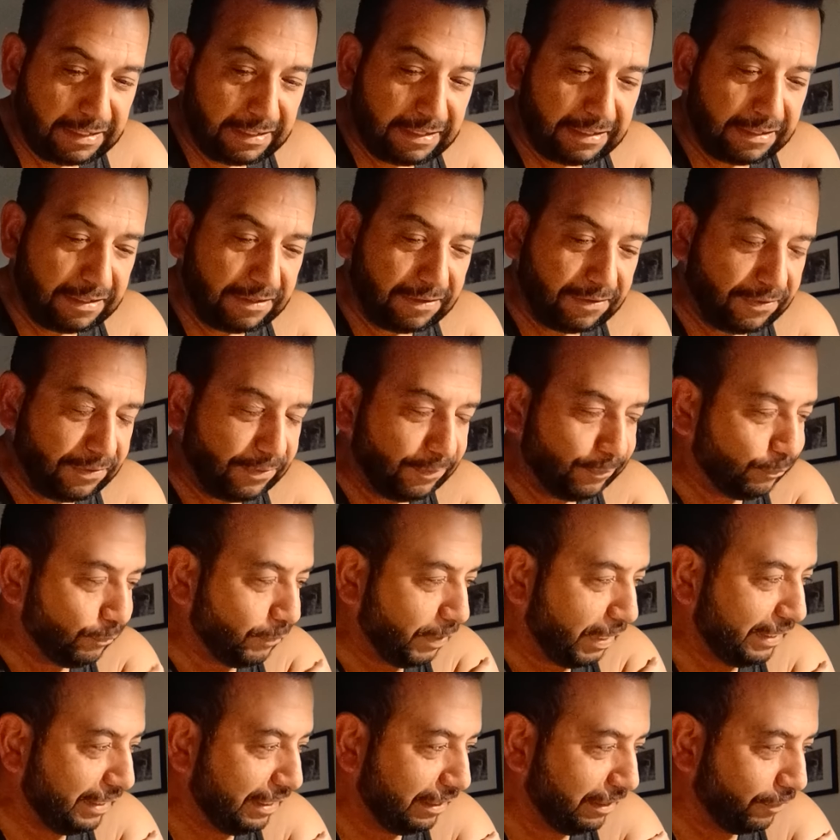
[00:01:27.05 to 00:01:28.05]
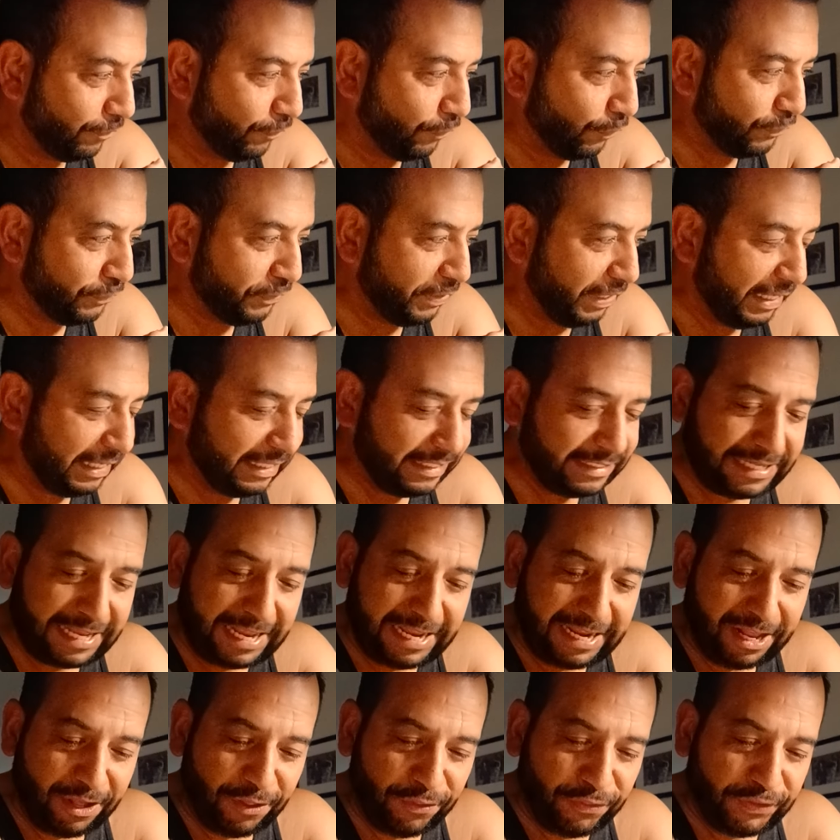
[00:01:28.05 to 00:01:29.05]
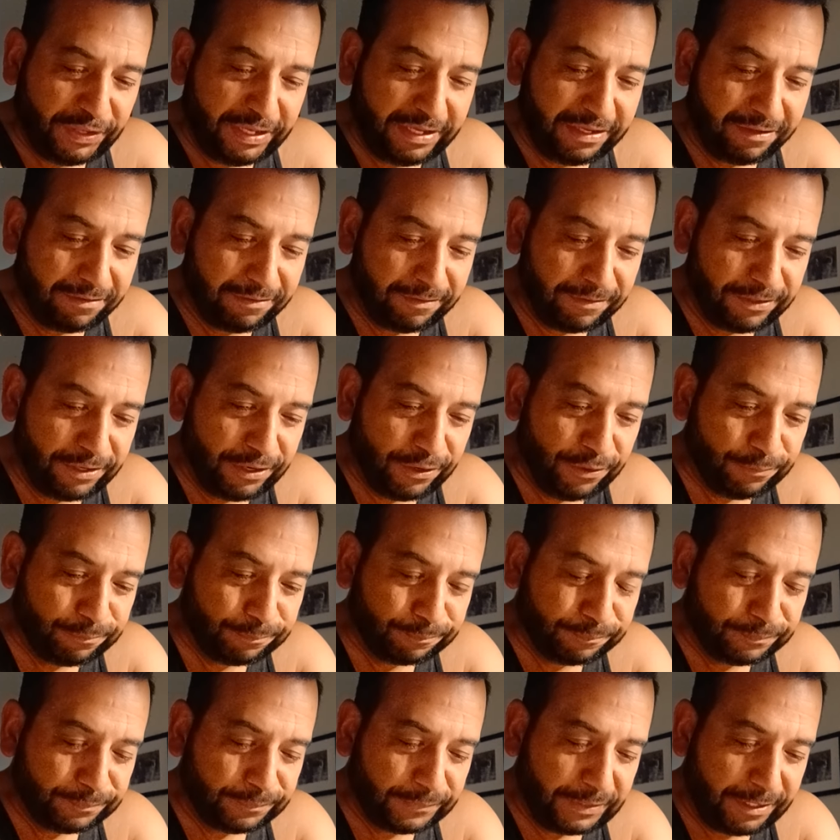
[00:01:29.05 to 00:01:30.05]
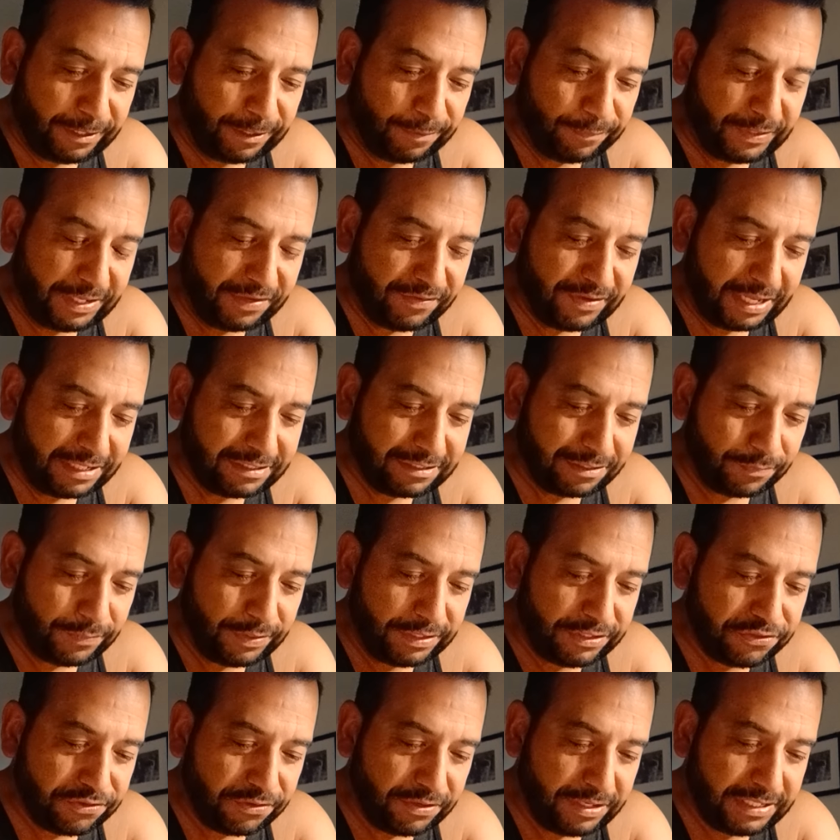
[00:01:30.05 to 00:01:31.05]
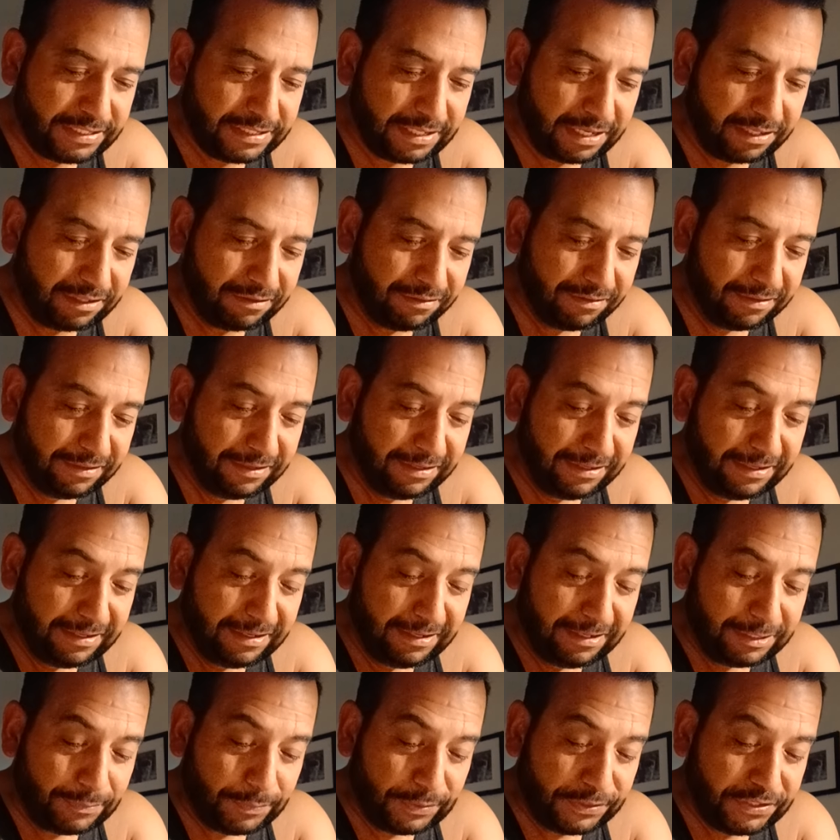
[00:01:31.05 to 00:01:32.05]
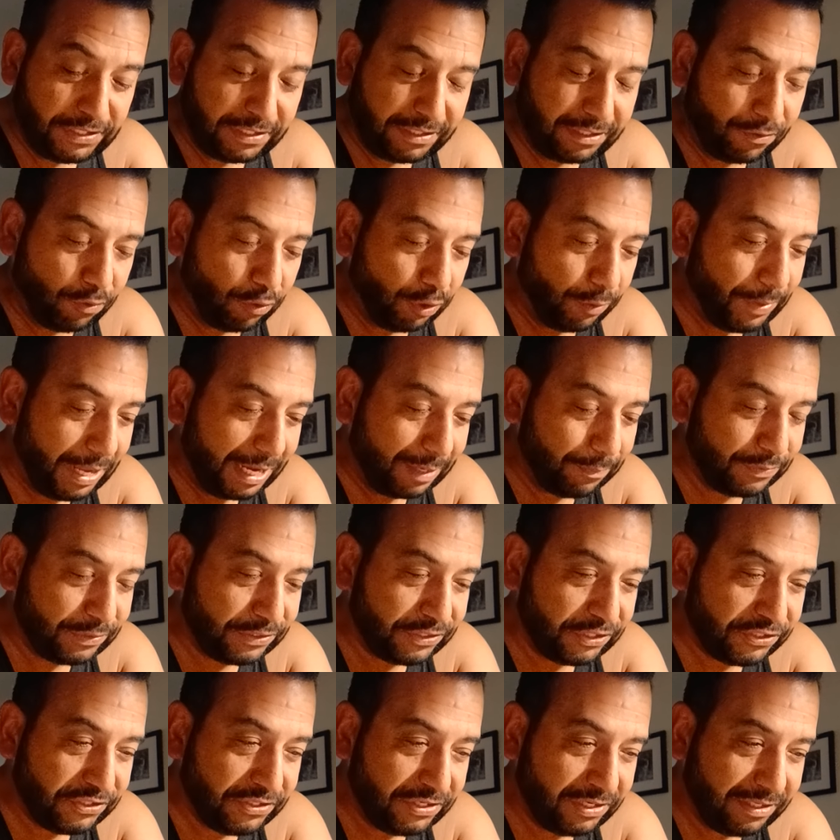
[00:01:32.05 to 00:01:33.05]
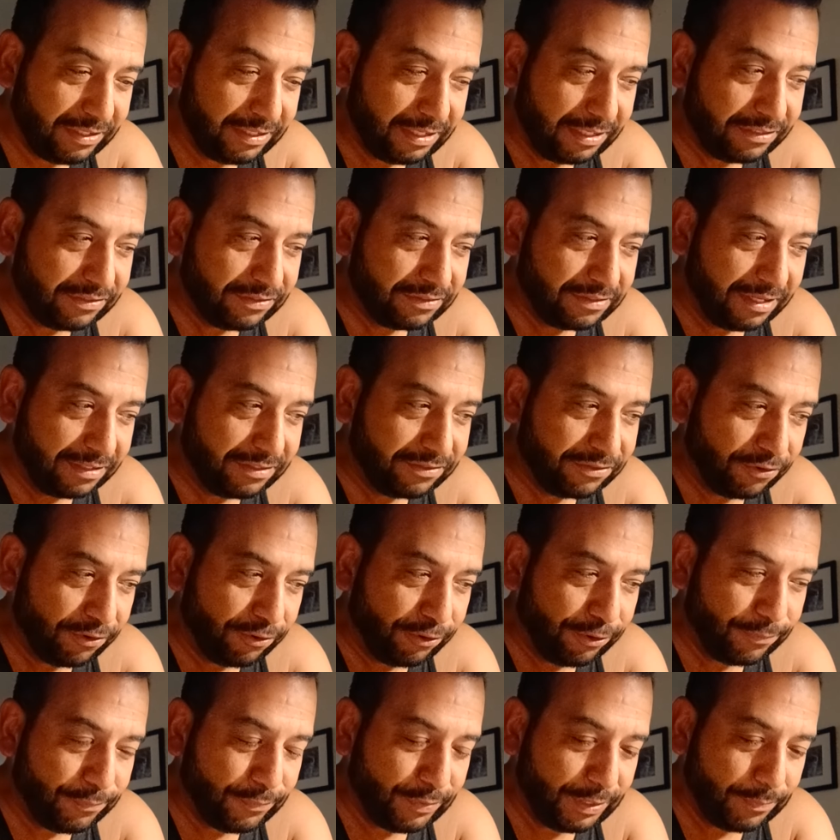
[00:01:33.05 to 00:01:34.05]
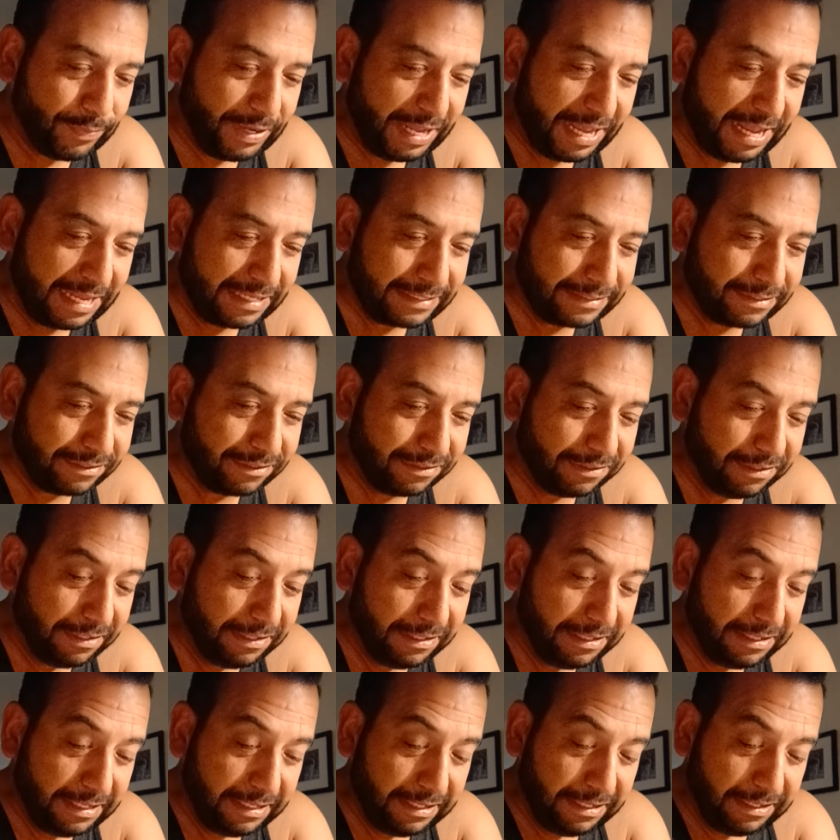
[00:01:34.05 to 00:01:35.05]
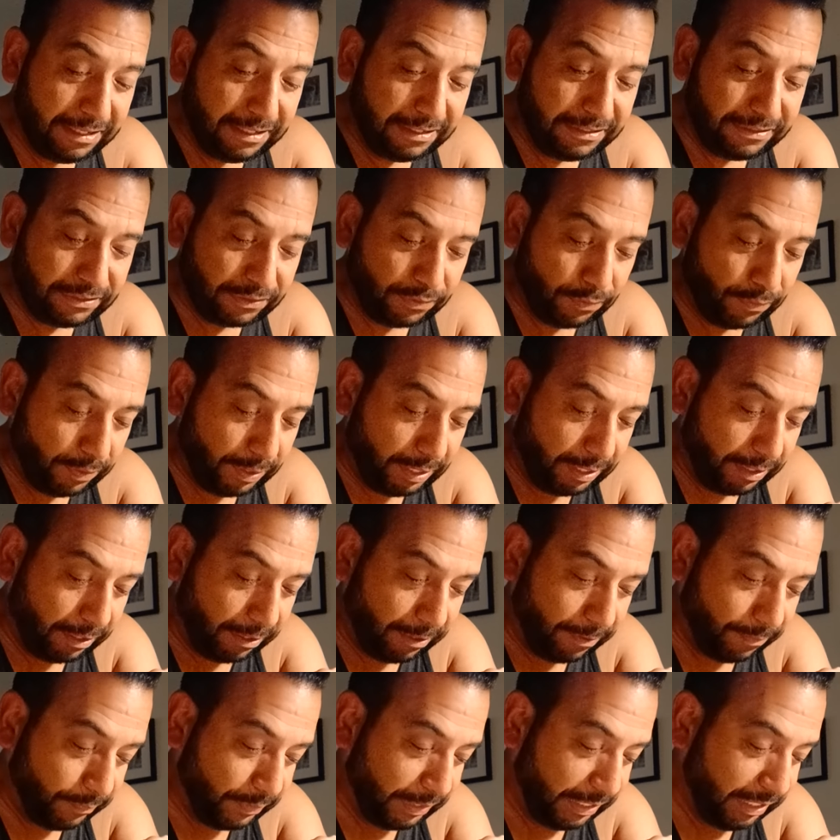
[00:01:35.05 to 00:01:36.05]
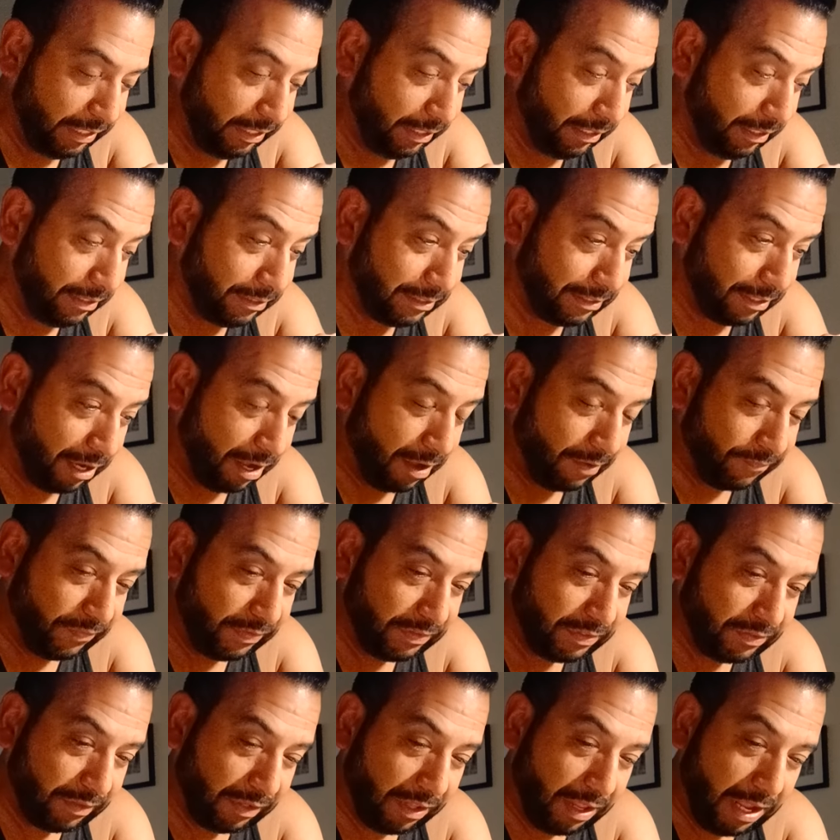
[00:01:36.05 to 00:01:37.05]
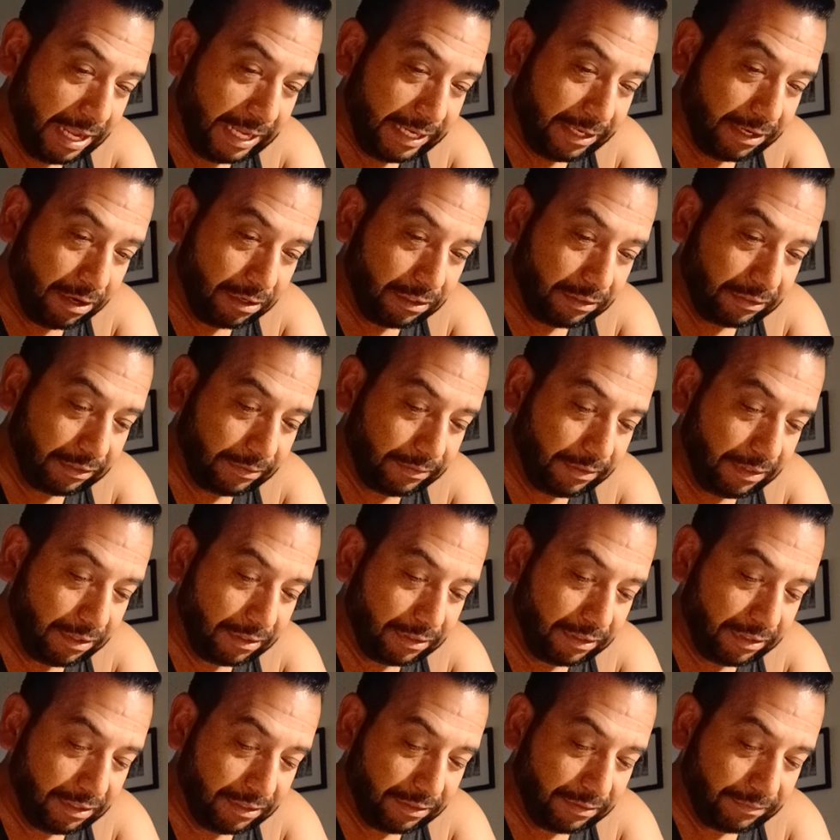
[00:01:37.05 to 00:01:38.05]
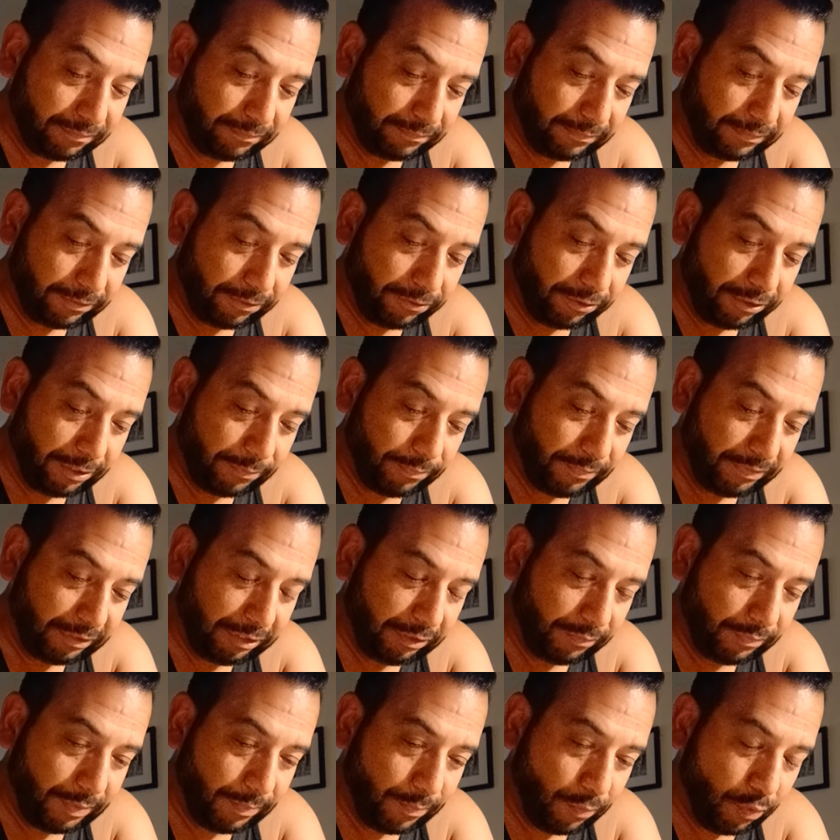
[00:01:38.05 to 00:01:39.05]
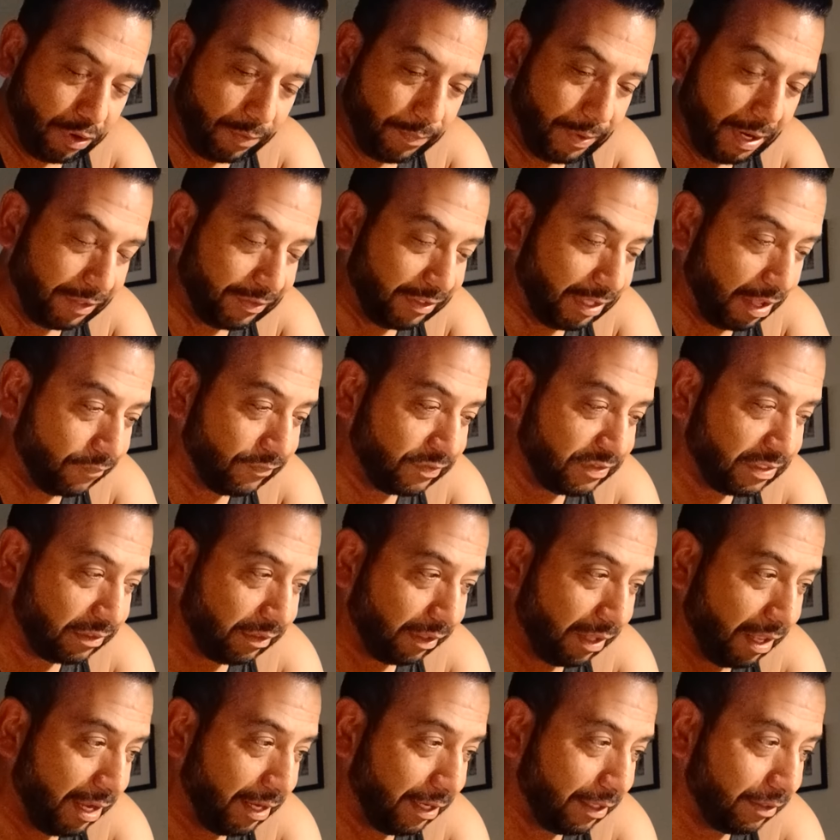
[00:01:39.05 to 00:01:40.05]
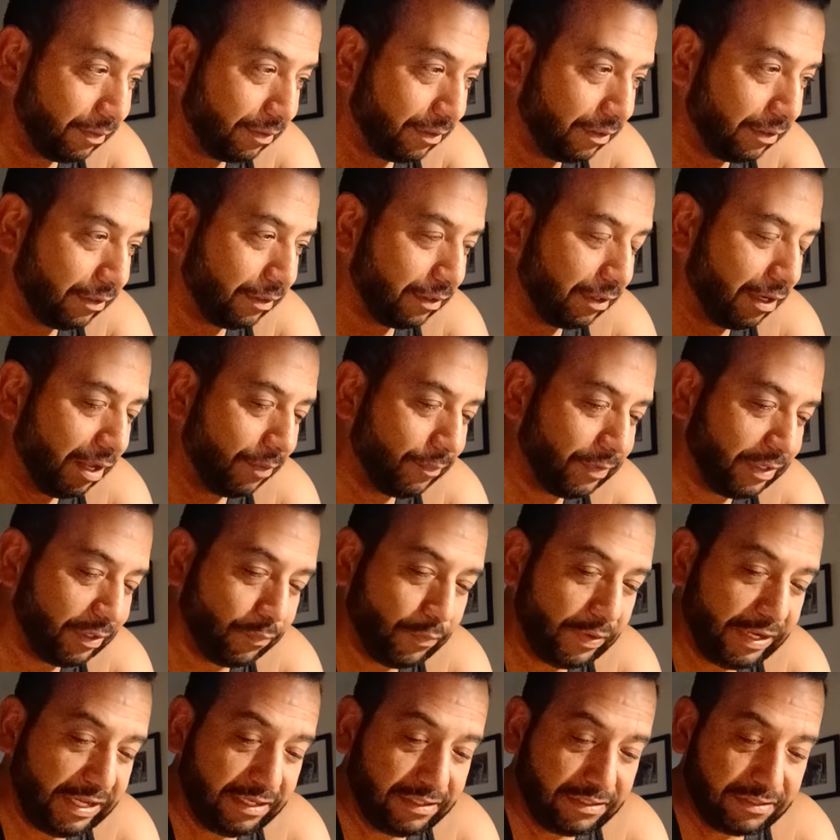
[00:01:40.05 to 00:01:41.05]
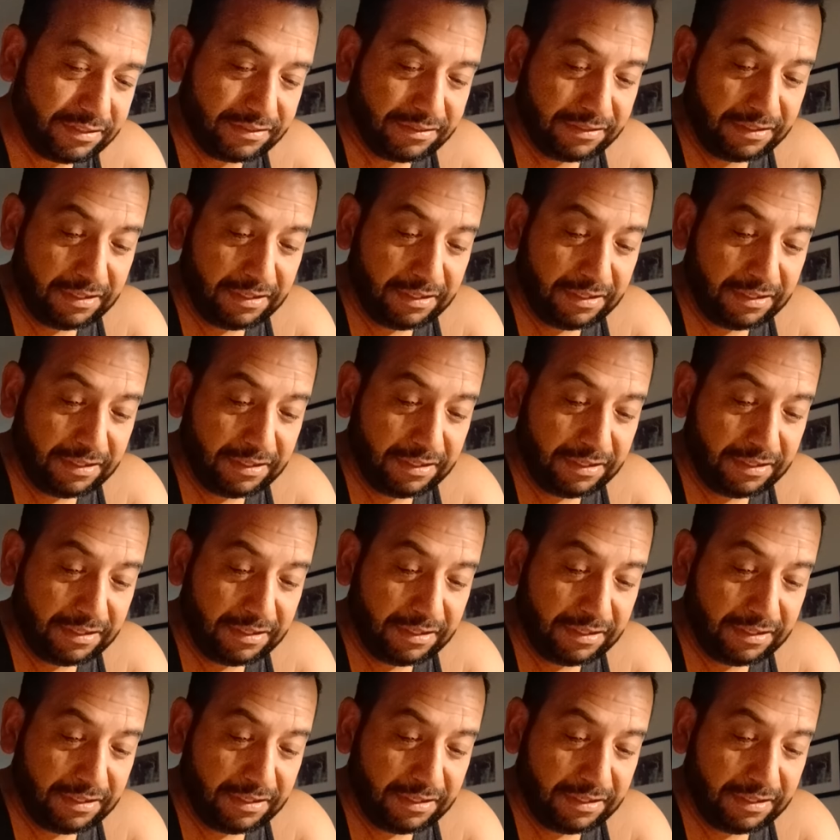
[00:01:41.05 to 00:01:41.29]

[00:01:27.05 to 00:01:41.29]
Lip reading: Well, I think the first thing is staying healthy. They've had some injuries, especially at the quarterback position, that's hurt them in the past. So the key is the offensive line. I'm going to learn a little bit more about the offensive line in the coming weeks.